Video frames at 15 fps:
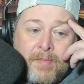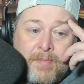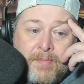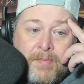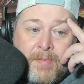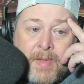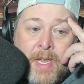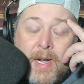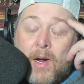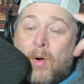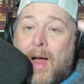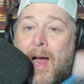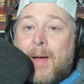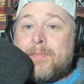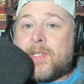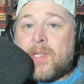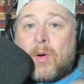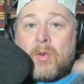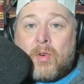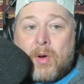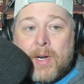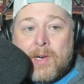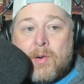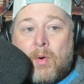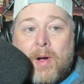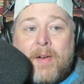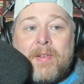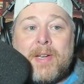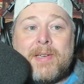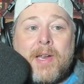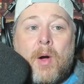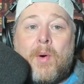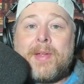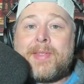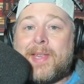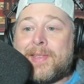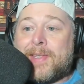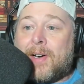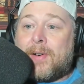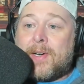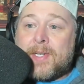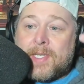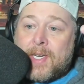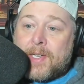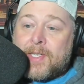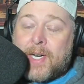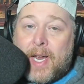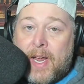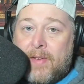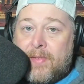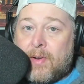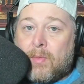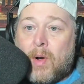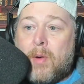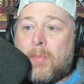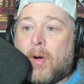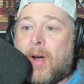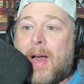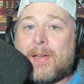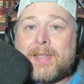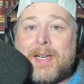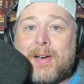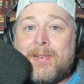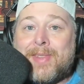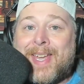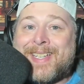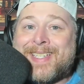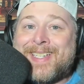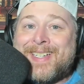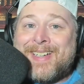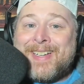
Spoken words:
you know, I'm so critical of it, knowing that there is such a heavy rumor out there that